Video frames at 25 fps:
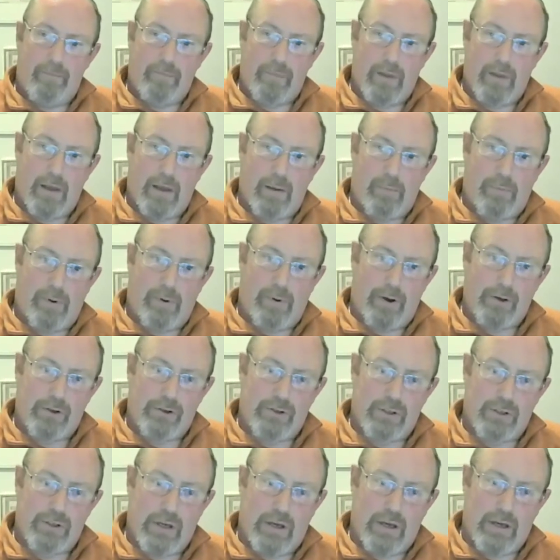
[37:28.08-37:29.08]

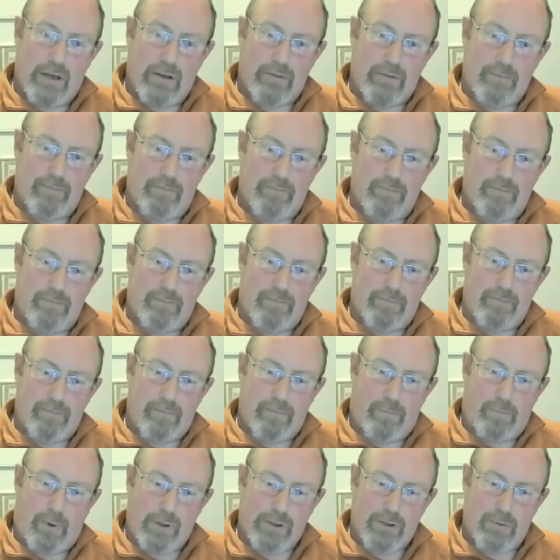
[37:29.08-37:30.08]
about
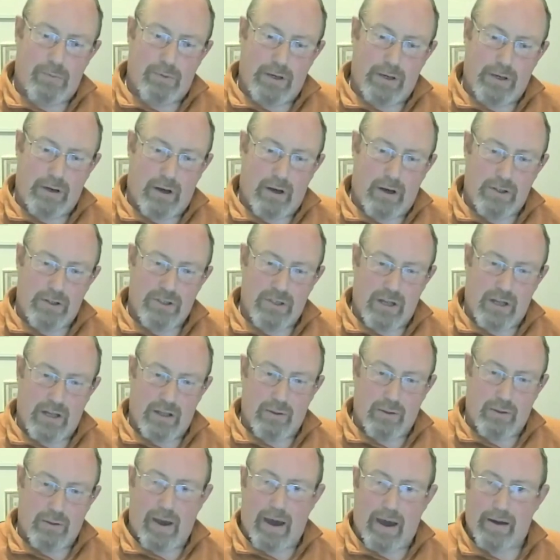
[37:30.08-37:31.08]
possibly not seeing
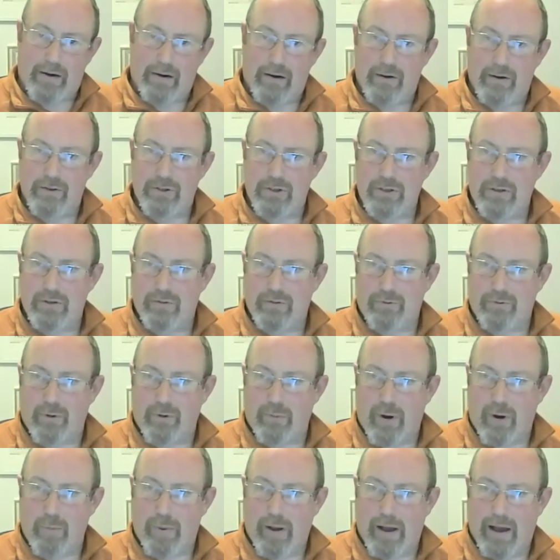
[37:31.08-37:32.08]
the patterns from
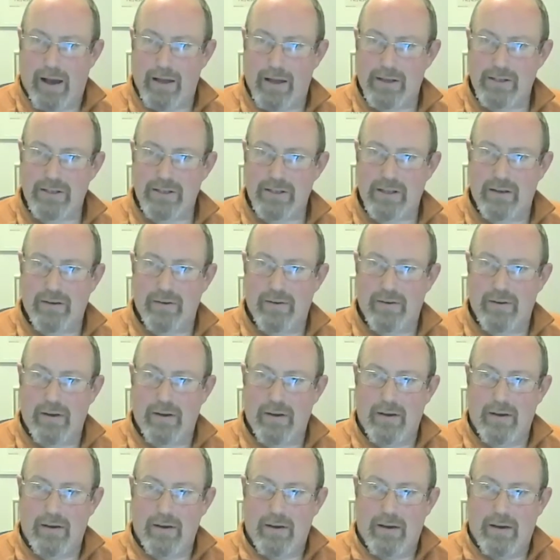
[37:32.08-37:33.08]
our past,
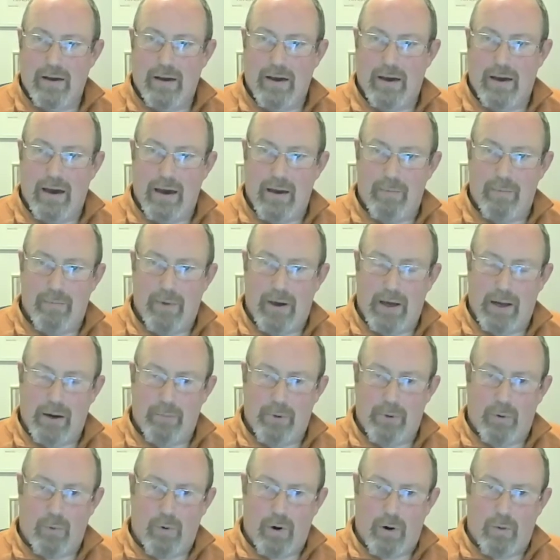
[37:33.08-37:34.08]
and
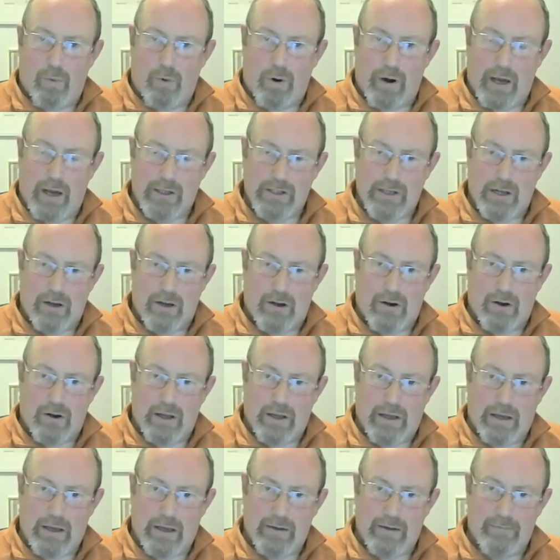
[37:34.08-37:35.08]
about what we're actually
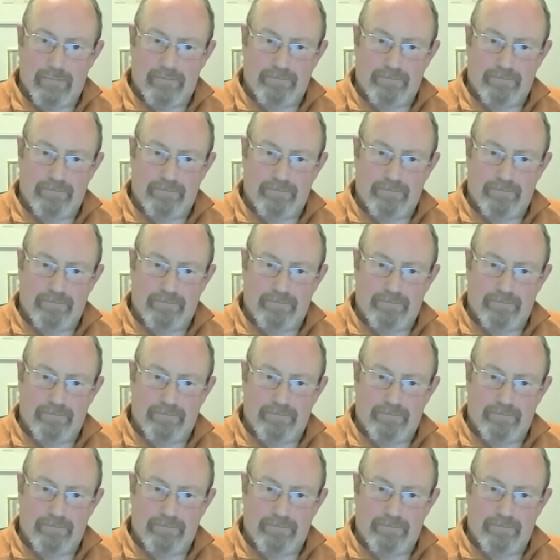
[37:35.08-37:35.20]
calling in.